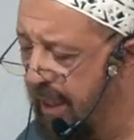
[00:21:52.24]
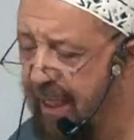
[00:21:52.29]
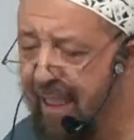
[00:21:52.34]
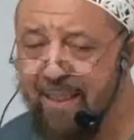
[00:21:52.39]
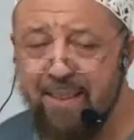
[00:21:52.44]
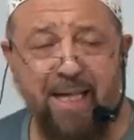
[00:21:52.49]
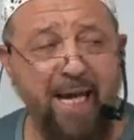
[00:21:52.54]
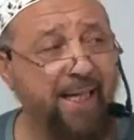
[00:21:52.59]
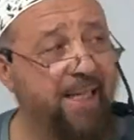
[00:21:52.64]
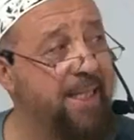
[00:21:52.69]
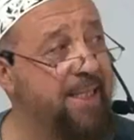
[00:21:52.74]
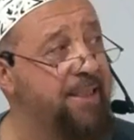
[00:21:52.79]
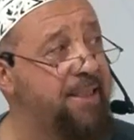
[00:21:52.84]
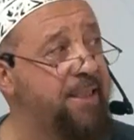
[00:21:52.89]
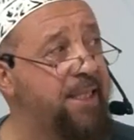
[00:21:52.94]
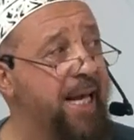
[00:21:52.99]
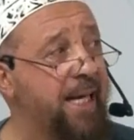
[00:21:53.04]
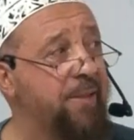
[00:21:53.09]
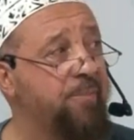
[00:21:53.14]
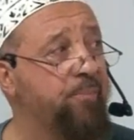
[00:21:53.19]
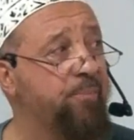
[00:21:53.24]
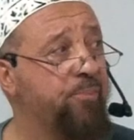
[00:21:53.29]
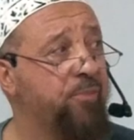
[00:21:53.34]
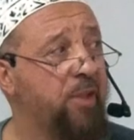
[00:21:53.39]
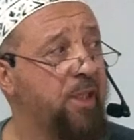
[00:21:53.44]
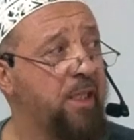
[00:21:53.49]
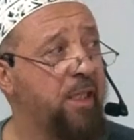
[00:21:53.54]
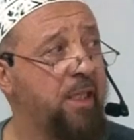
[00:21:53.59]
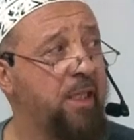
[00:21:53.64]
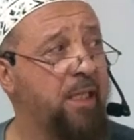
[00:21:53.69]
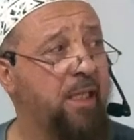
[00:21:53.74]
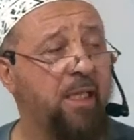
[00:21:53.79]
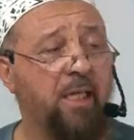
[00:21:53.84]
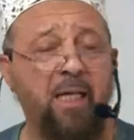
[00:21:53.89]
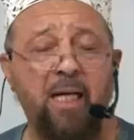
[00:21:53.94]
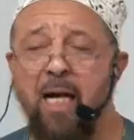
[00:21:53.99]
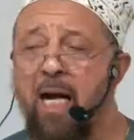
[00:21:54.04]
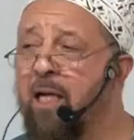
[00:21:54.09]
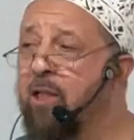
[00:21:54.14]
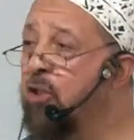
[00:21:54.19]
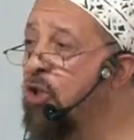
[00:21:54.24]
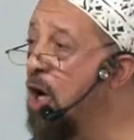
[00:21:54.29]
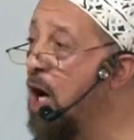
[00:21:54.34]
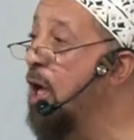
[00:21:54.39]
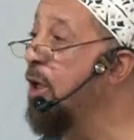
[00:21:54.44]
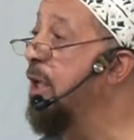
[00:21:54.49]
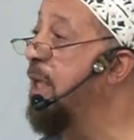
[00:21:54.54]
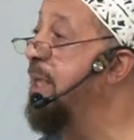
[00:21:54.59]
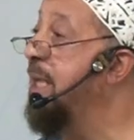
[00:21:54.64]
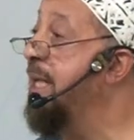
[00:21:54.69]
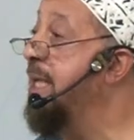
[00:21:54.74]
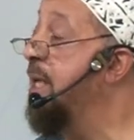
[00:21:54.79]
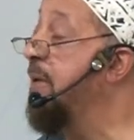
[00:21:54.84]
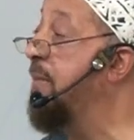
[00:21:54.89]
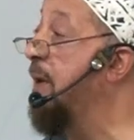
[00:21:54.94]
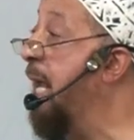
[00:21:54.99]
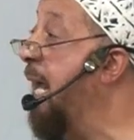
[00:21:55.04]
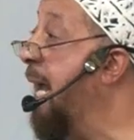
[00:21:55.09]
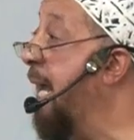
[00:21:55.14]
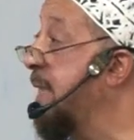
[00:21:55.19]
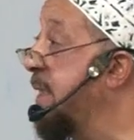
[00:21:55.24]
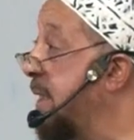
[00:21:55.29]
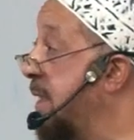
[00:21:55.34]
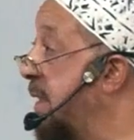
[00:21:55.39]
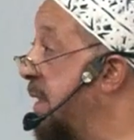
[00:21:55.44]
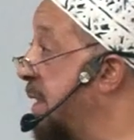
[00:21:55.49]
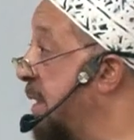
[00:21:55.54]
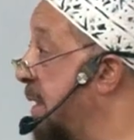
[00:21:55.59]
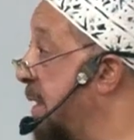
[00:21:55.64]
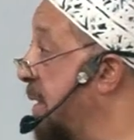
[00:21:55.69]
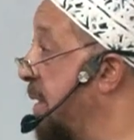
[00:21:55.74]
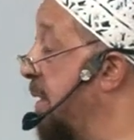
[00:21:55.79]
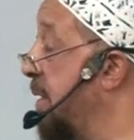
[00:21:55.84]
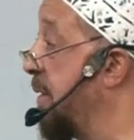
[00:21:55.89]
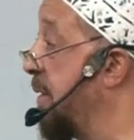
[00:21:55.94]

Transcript: And that is that a colony of ants